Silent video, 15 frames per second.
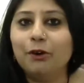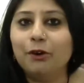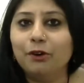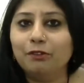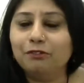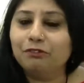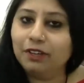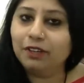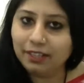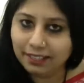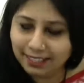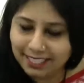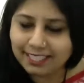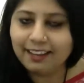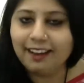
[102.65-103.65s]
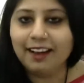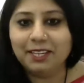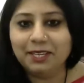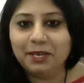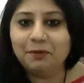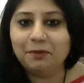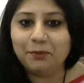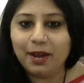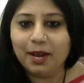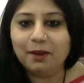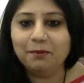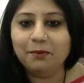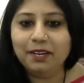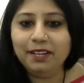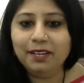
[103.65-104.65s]
of kindergarten and
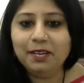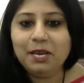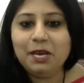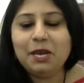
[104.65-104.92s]
primary,